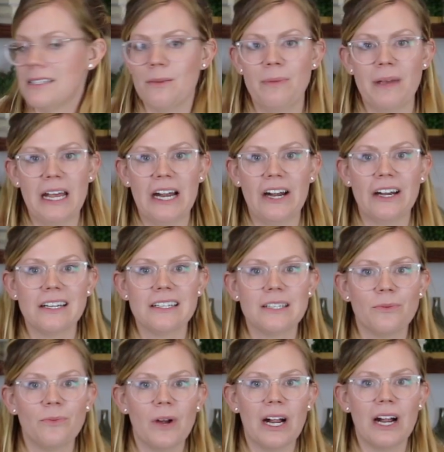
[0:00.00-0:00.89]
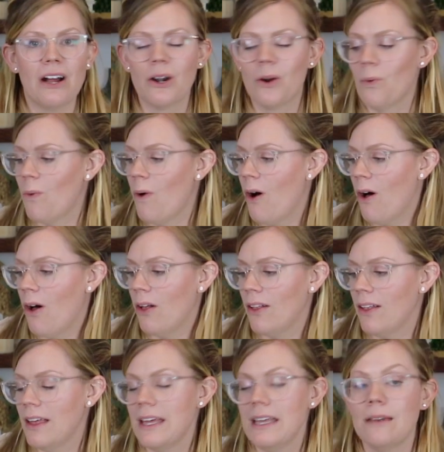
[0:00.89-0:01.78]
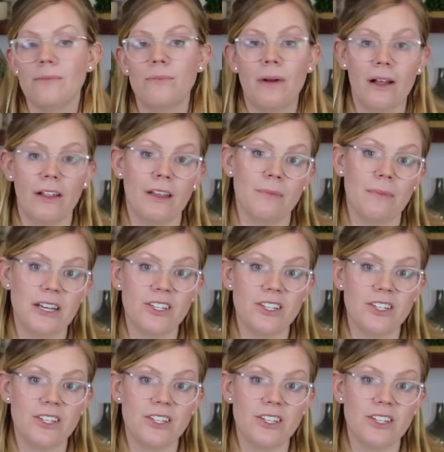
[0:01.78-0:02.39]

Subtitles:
a pairing somewhere on a wall in probably my